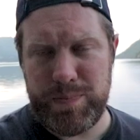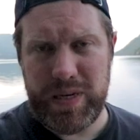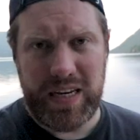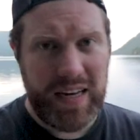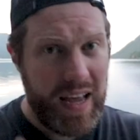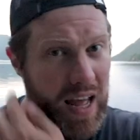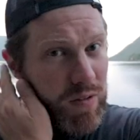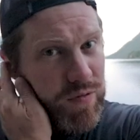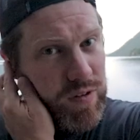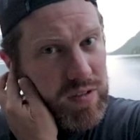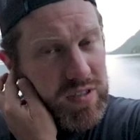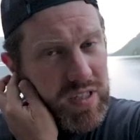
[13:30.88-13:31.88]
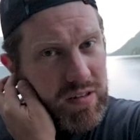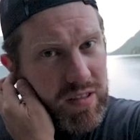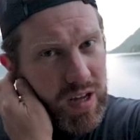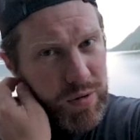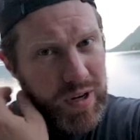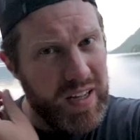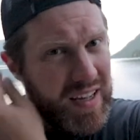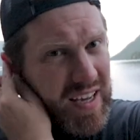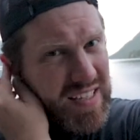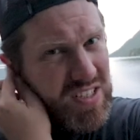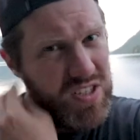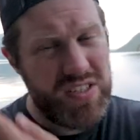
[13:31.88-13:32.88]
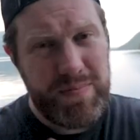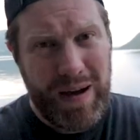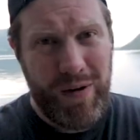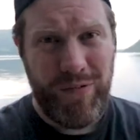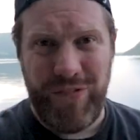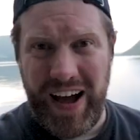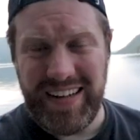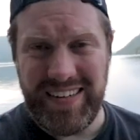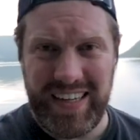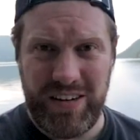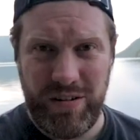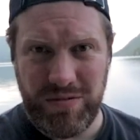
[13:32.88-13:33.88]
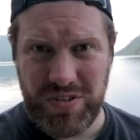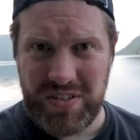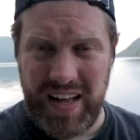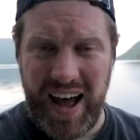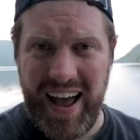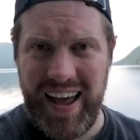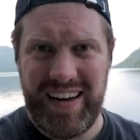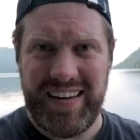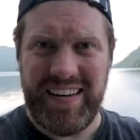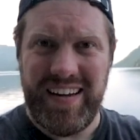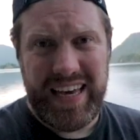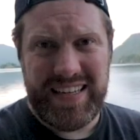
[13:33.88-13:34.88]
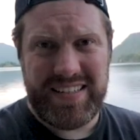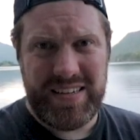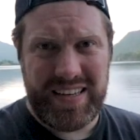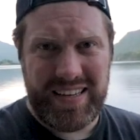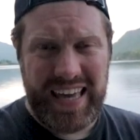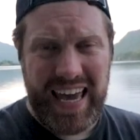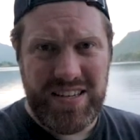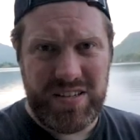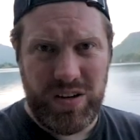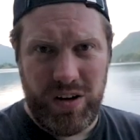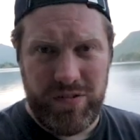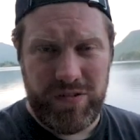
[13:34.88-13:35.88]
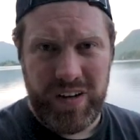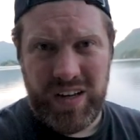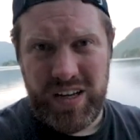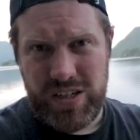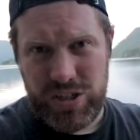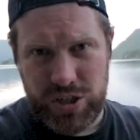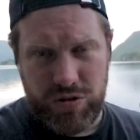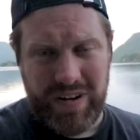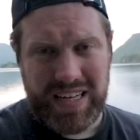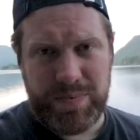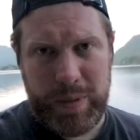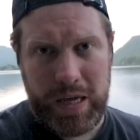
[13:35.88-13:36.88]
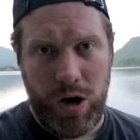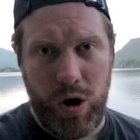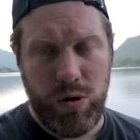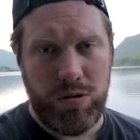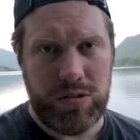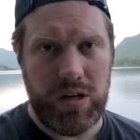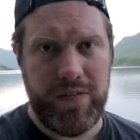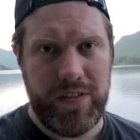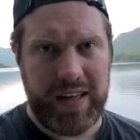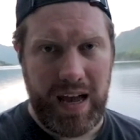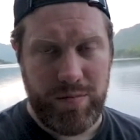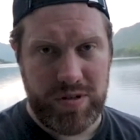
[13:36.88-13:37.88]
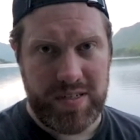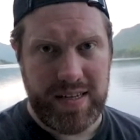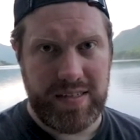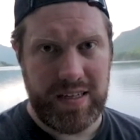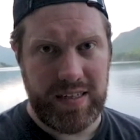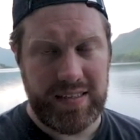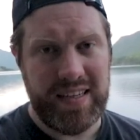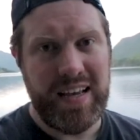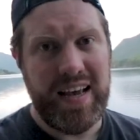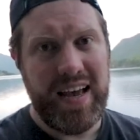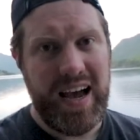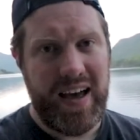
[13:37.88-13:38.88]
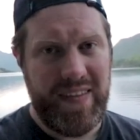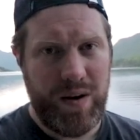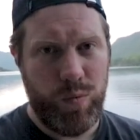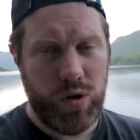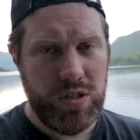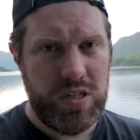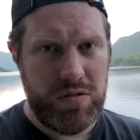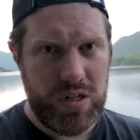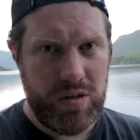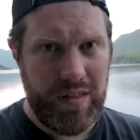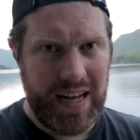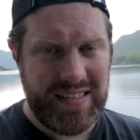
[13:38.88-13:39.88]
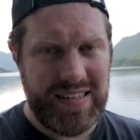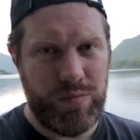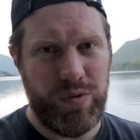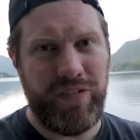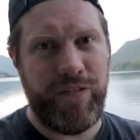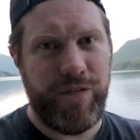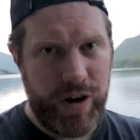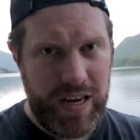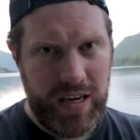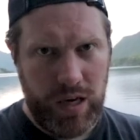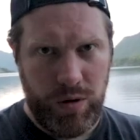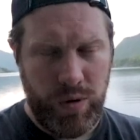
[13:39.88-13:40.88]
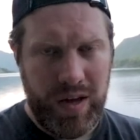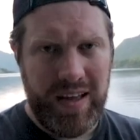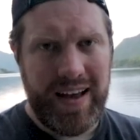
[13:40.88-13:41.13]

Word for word: been helpful to you though. It's just about finding your own style and it's a case of just grasping hold of the camera settings and then once you do that it will free you,